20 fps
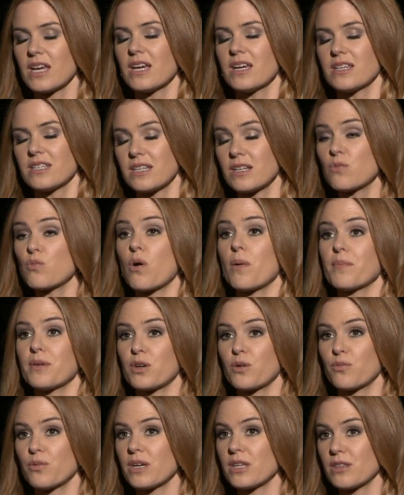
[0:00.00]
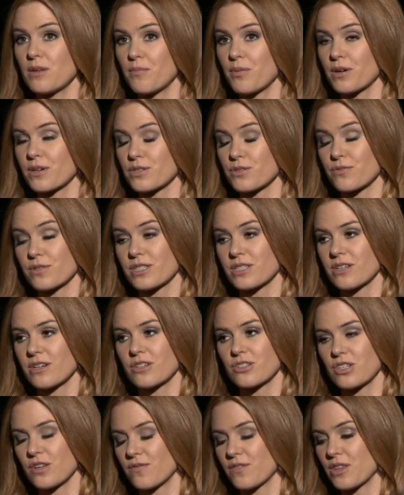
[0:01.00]
He didn't want me to read the book as
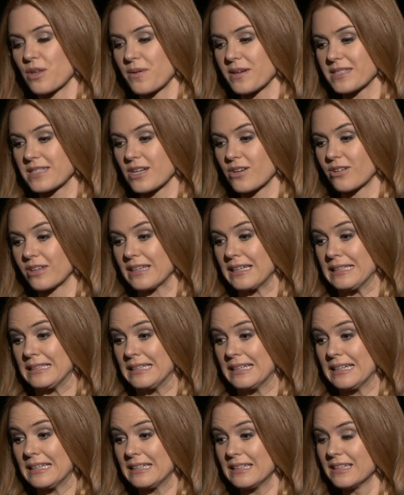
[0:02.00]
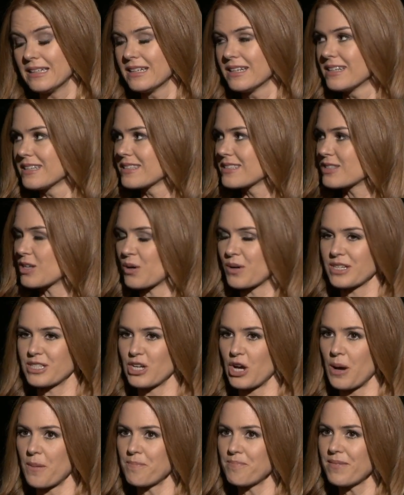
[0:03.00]
research, even though I secretly did. Sorry,
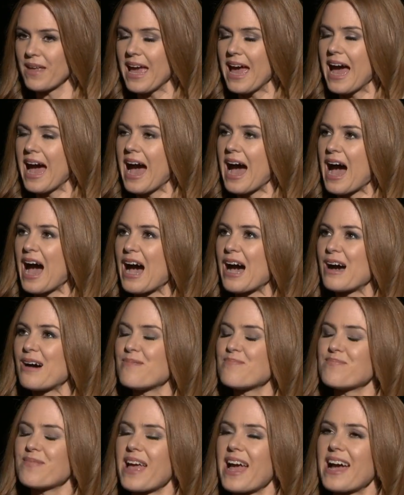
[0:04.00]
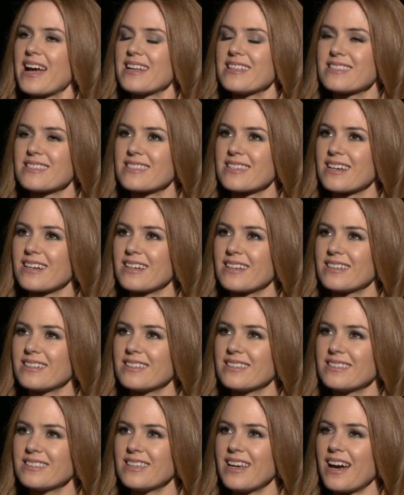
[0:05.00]
Tom.
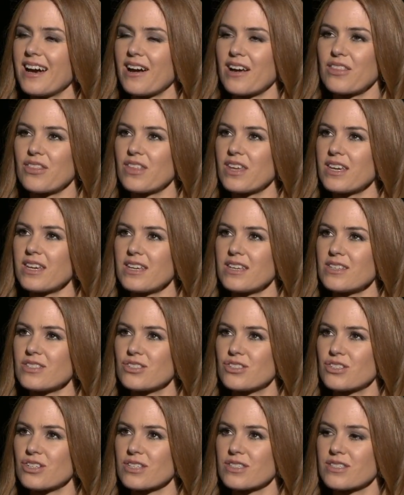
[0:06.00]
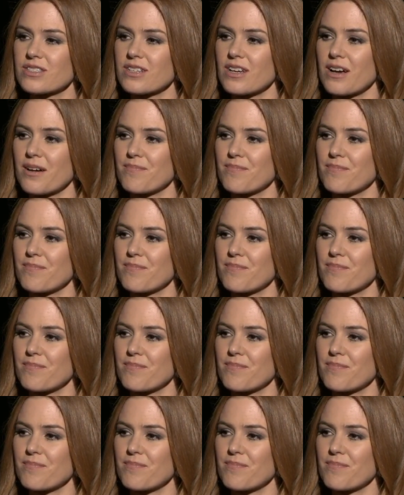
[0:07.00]
I think he's just,